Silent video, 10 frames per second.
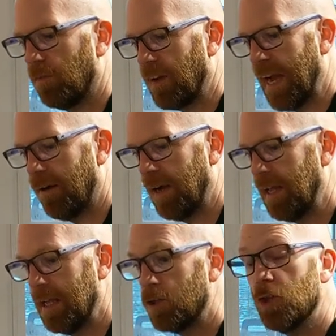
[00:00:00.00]
of the
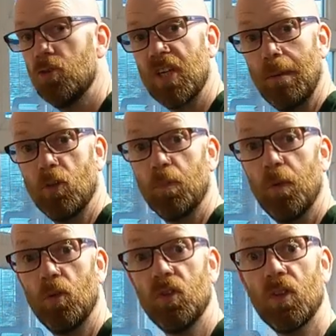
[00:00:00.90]
flour, 2
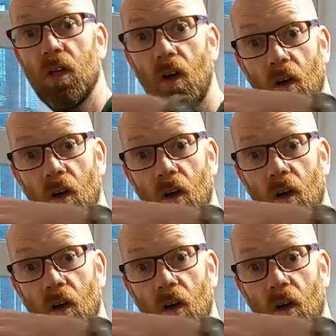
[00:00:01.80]
tablespoons